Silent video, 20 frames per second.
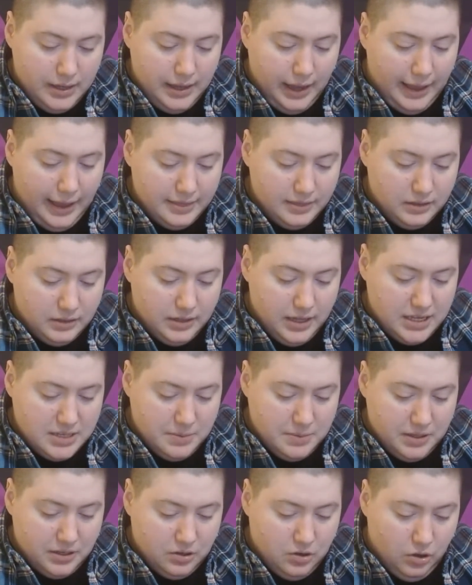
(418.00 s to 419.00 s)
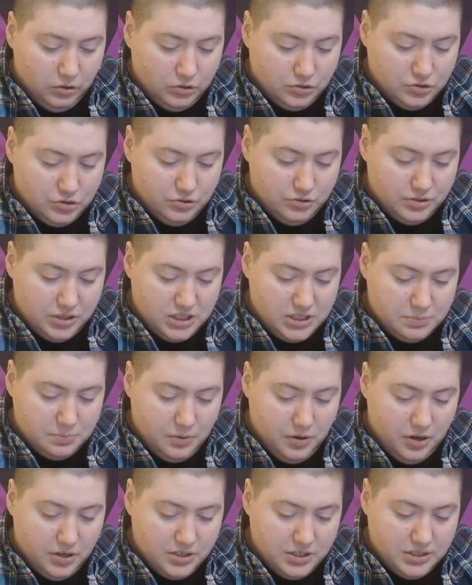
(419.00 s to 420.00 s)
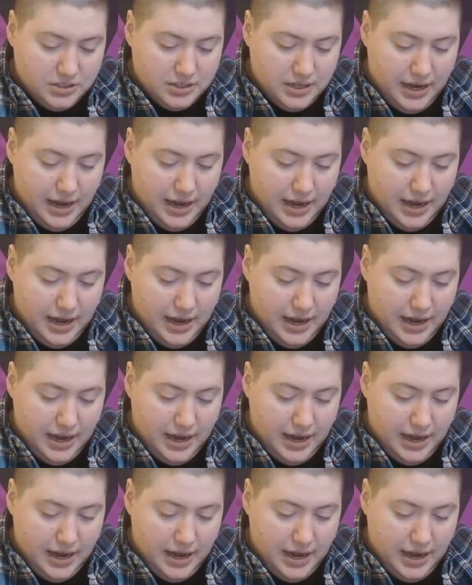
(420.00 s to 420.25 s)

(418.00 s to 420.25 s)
and the lesbian culture that sparked into